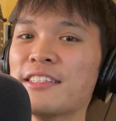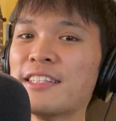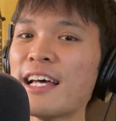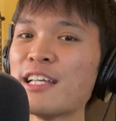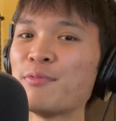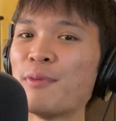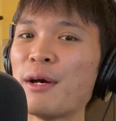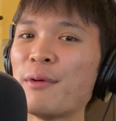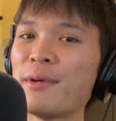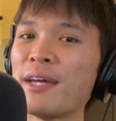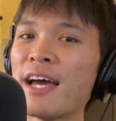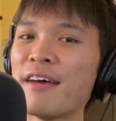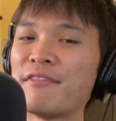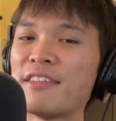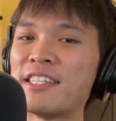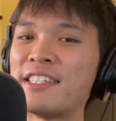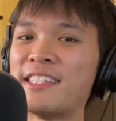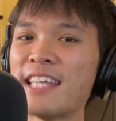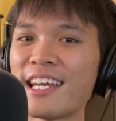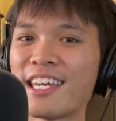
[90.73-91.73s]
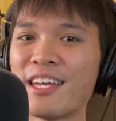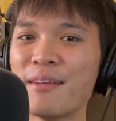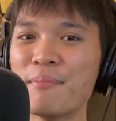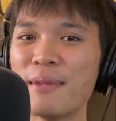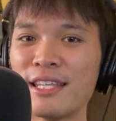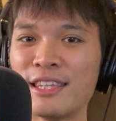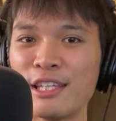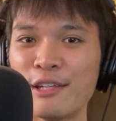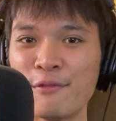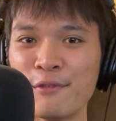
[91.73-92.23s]
So that's why we have the second
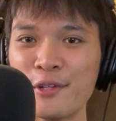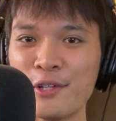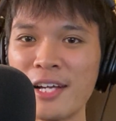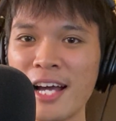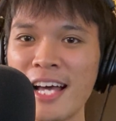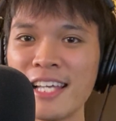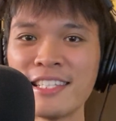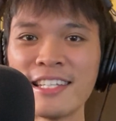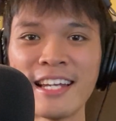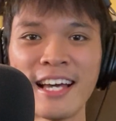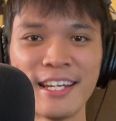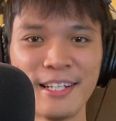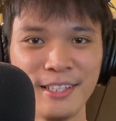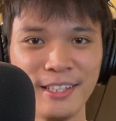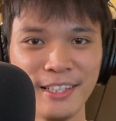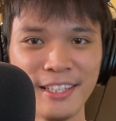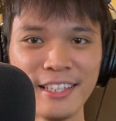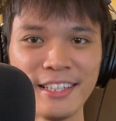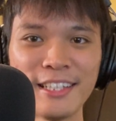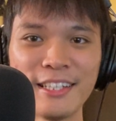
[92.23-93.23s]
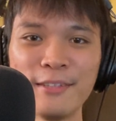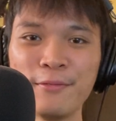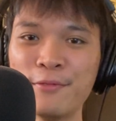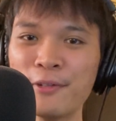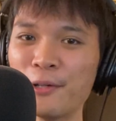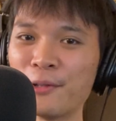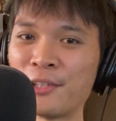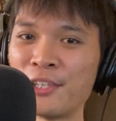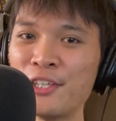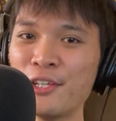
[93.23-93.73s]
method for you guys on how to delete the
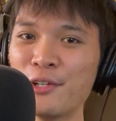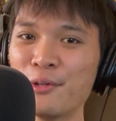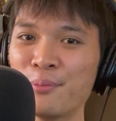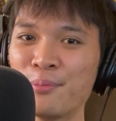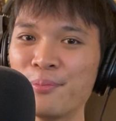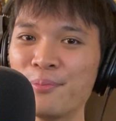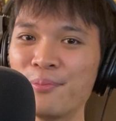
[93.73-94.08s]
default cube.